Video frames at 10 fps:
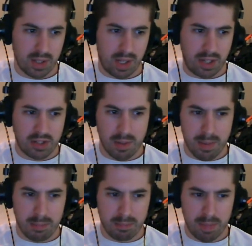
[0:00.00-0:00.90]
I
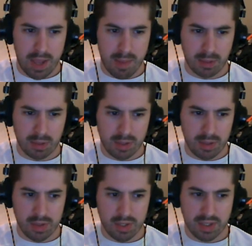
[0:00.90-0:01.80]
should be able
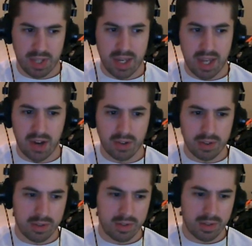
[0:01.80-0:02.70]
to send out
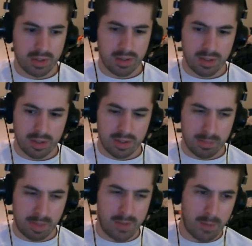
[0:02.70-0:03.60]

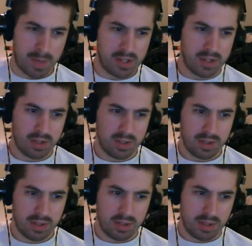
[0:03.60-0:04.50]
my information
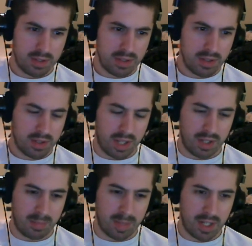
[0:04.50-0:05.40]

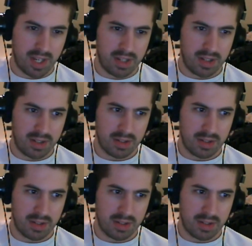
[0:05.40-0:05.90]
and my data.